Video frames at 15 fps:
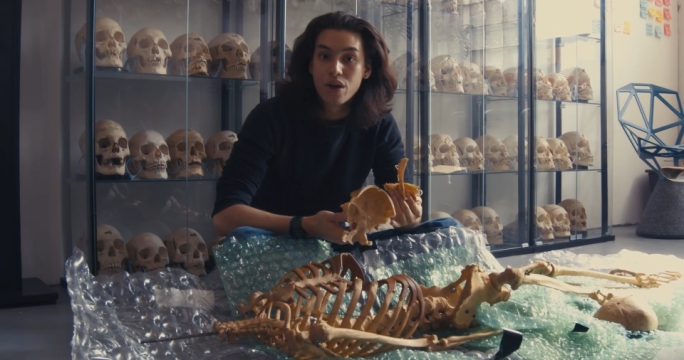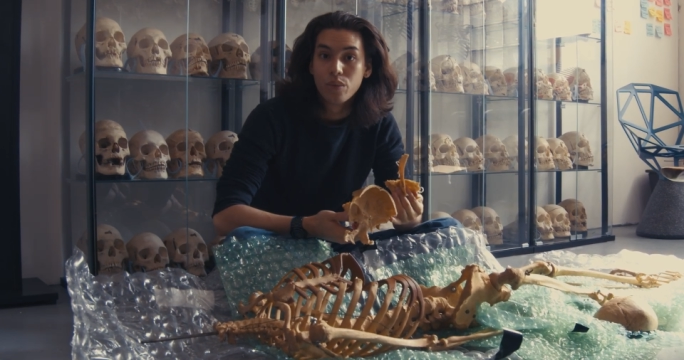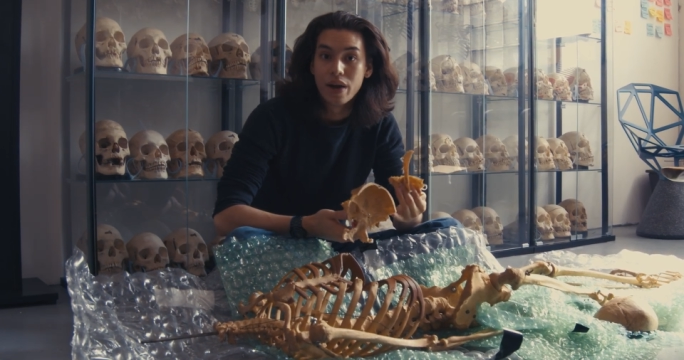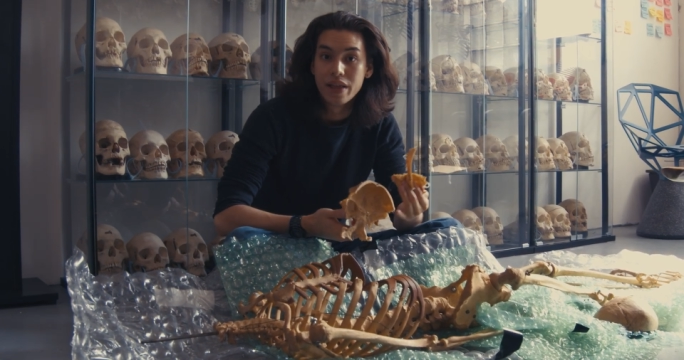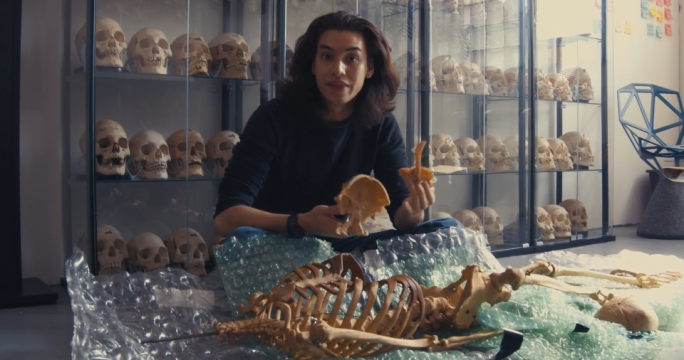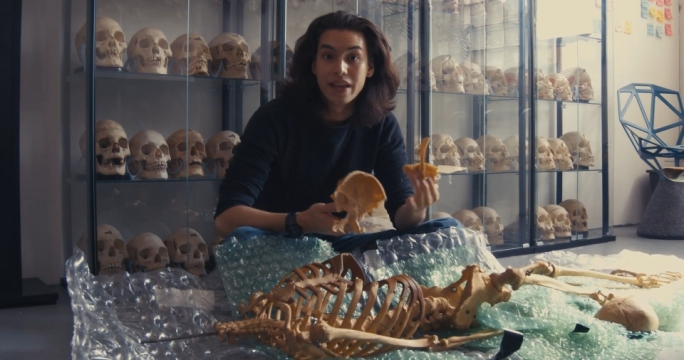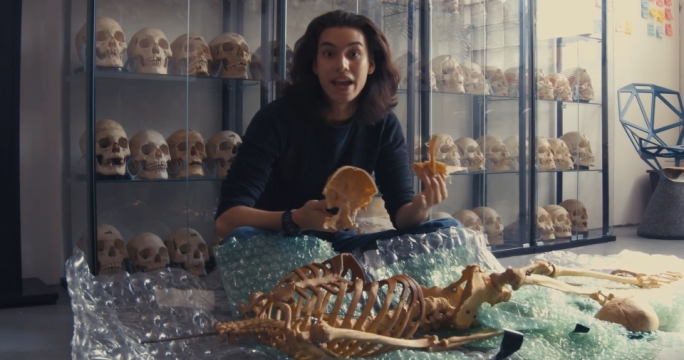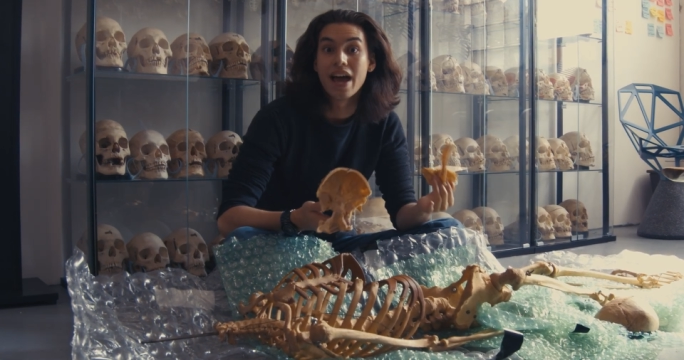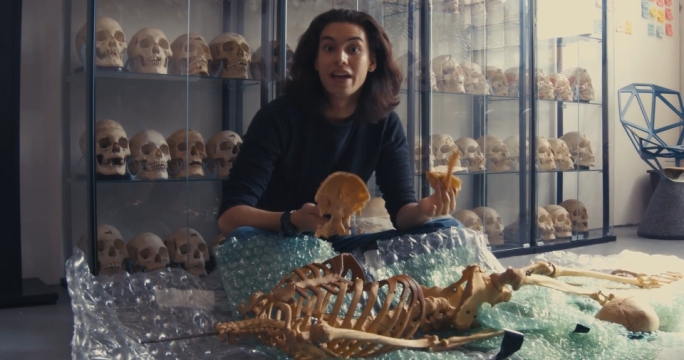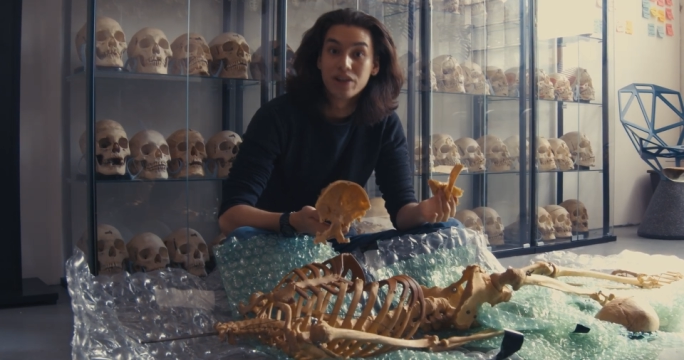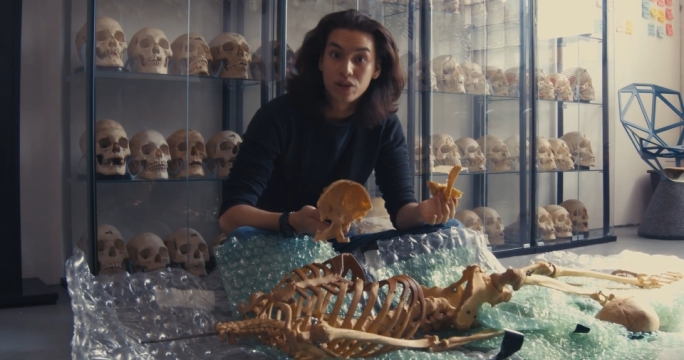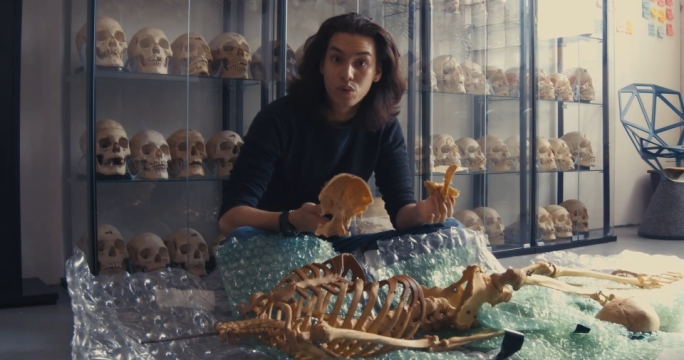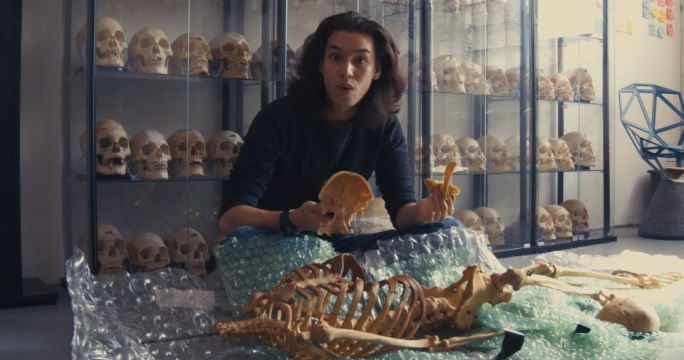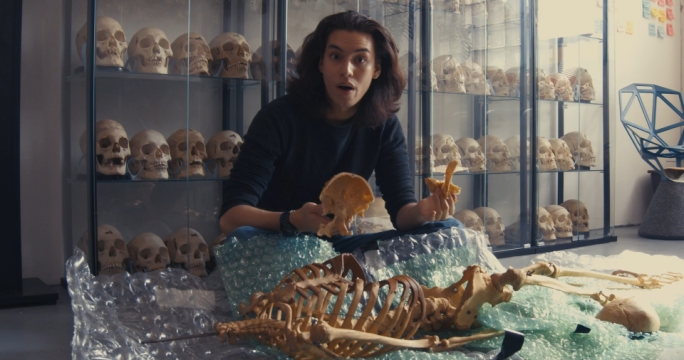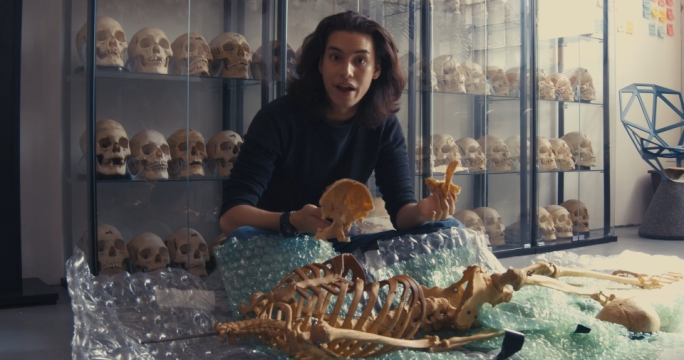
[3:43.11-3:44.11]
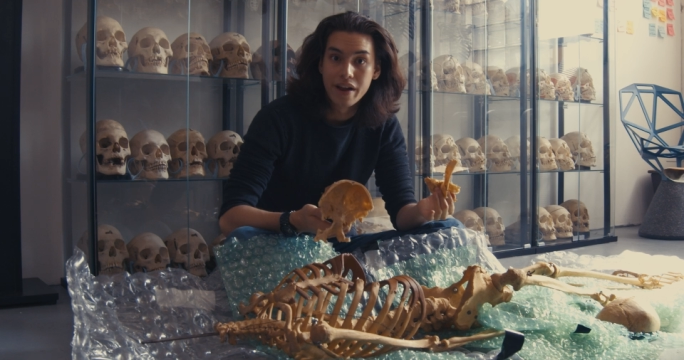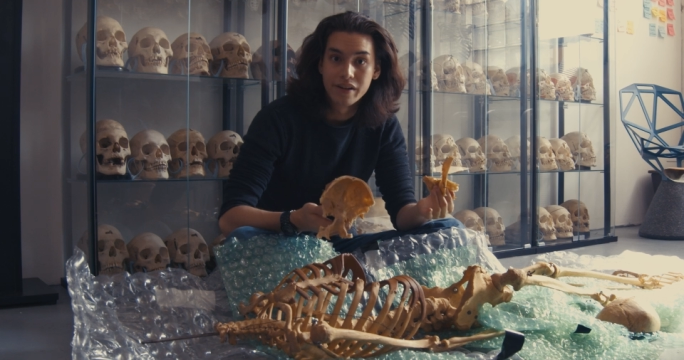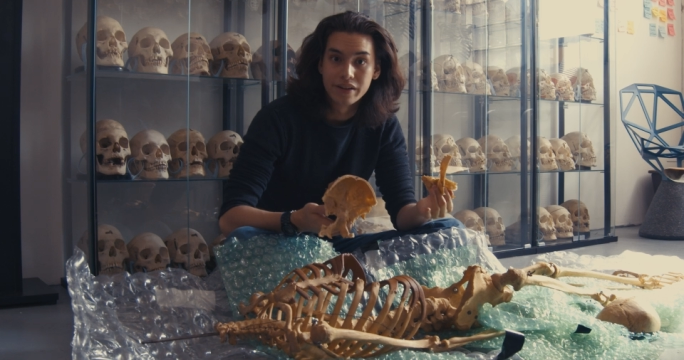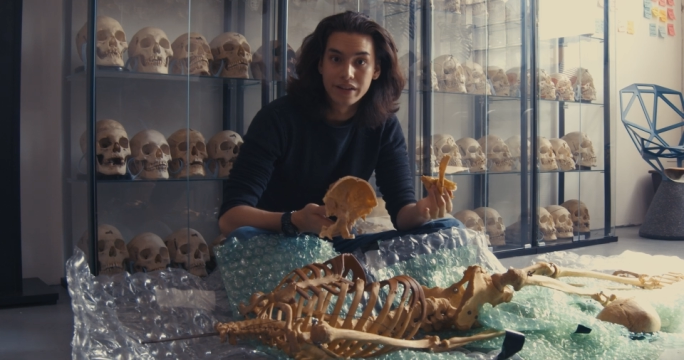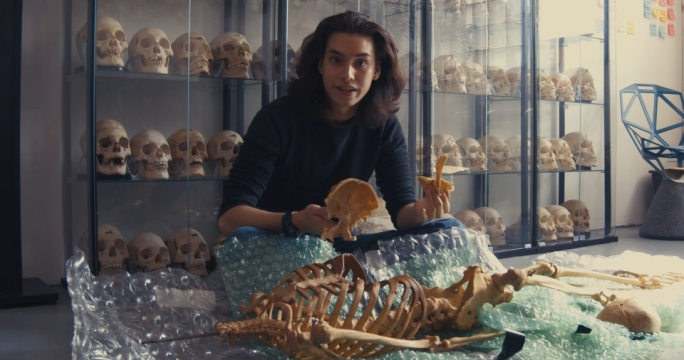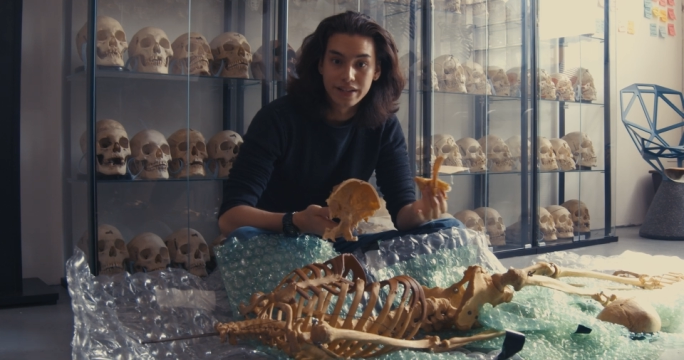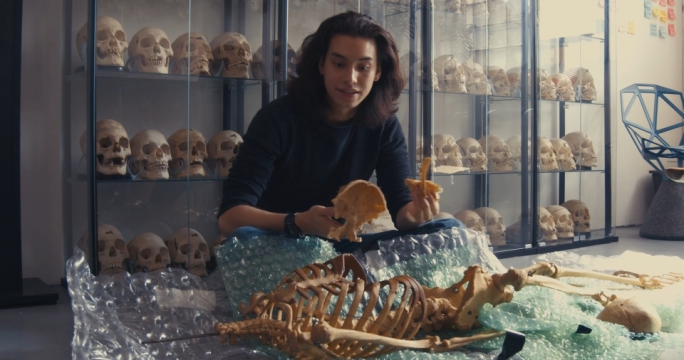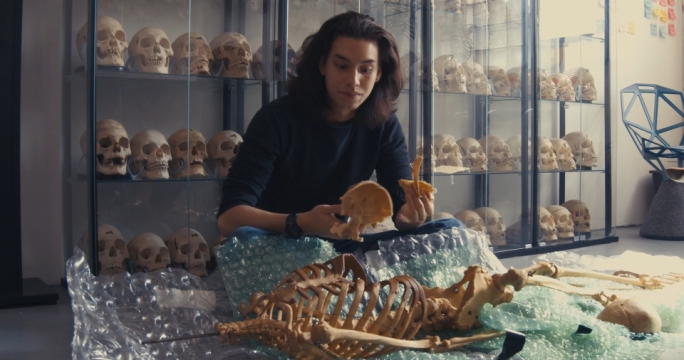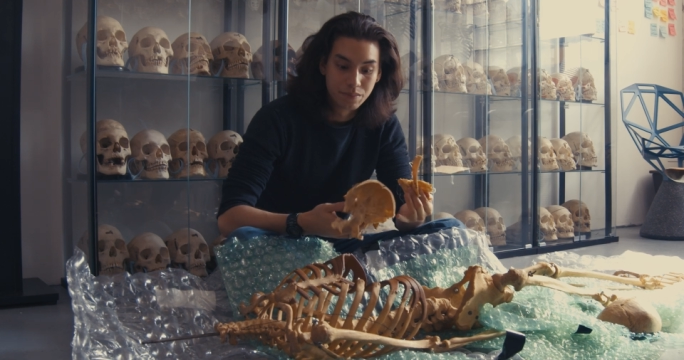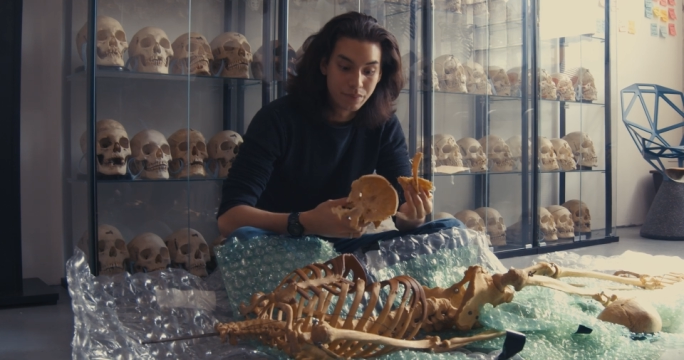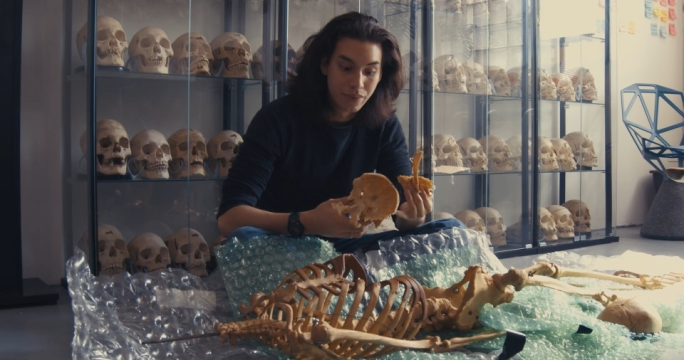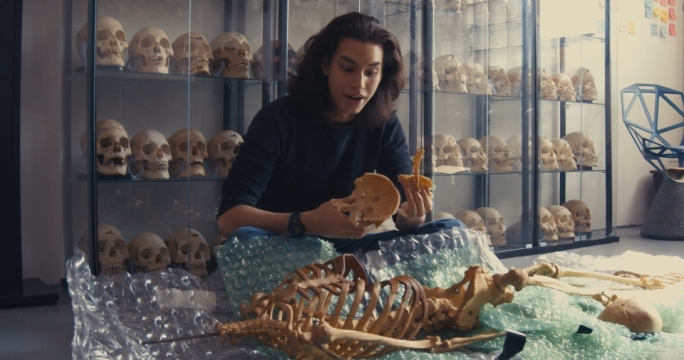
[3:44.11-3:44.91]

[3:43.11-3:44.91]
when they had acquired it,